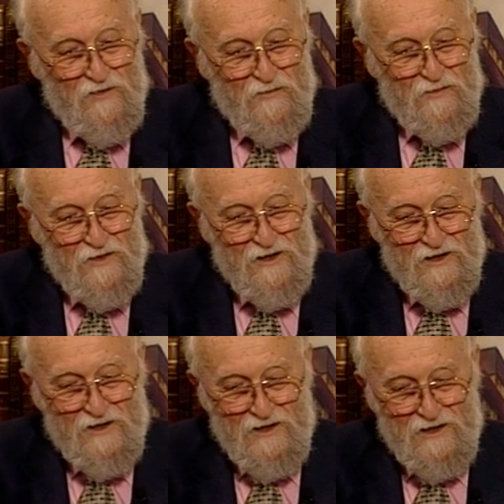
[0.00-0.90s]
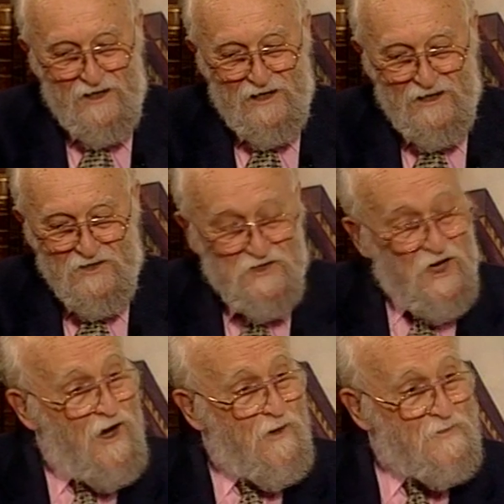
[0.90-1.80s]
of
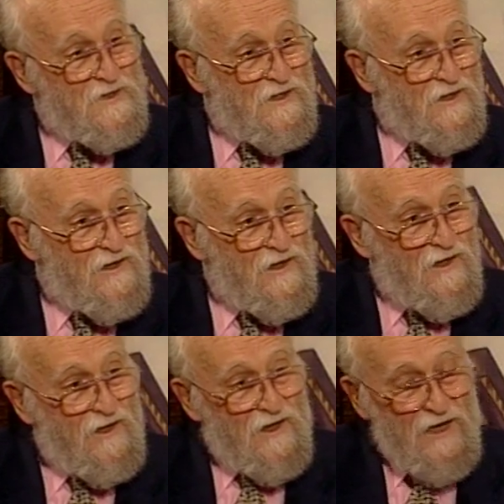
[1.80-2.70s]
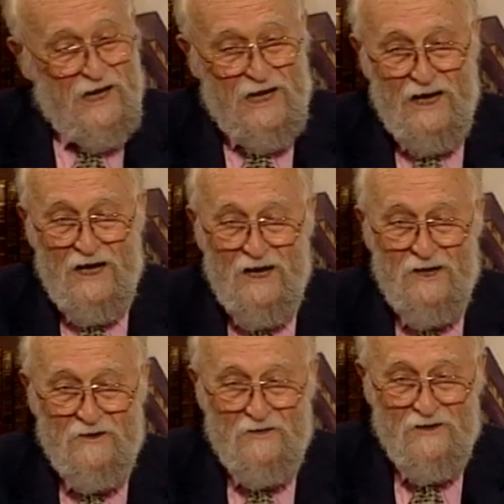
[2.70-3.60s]
Psalms, mm-hmm,
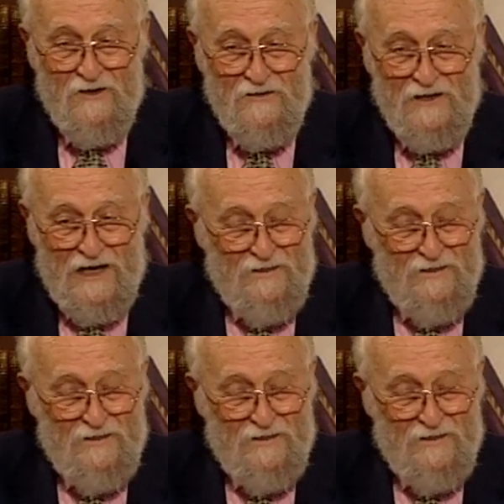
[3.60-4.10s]
and the